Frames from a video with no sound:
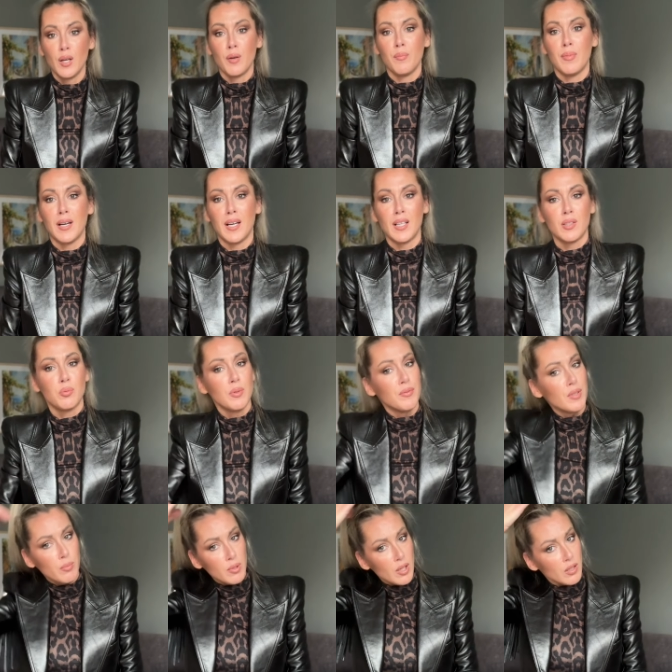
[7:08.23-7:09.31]
but with
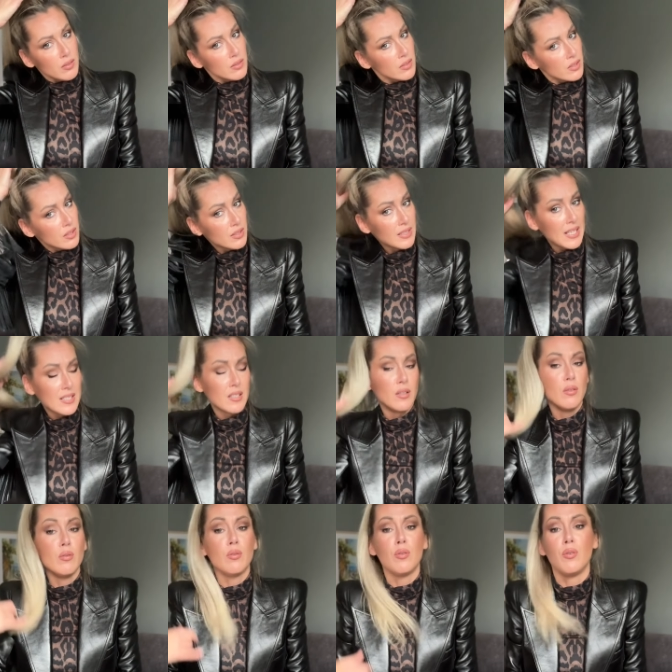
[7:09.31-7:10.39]
the blonde doesn't
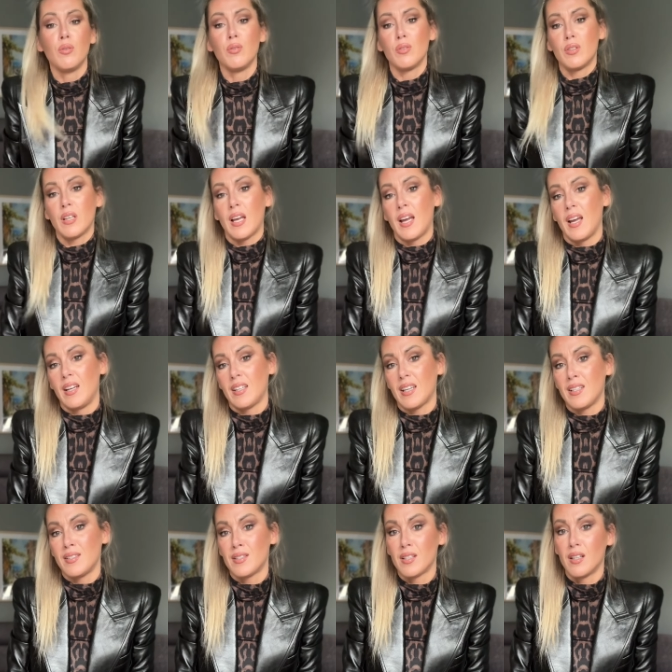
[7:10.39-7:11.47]
look good and I
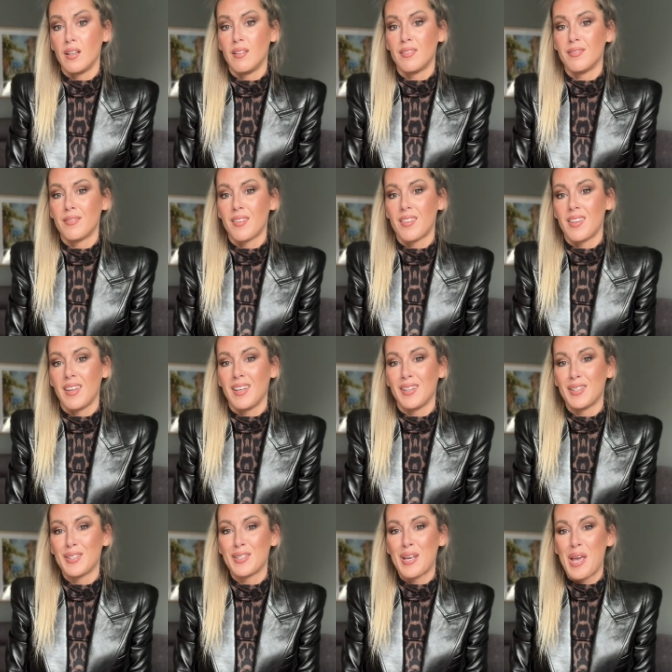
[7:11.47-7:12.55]
still think
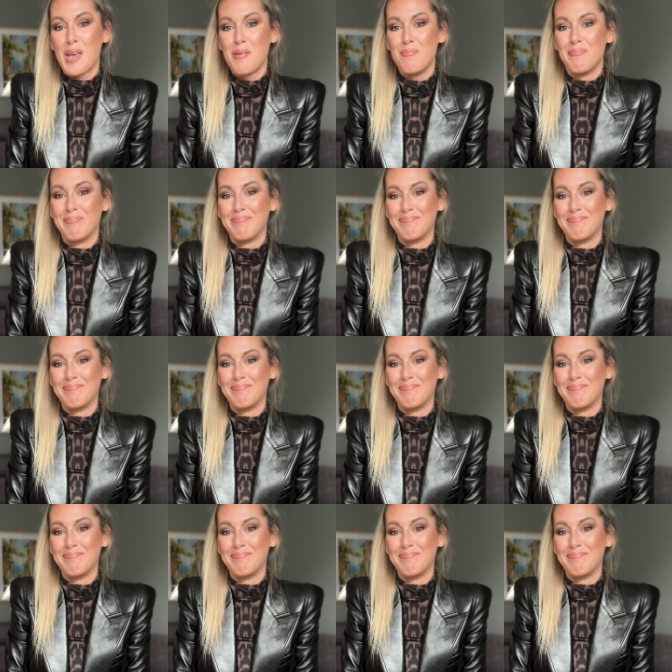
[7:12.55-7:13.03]
the same.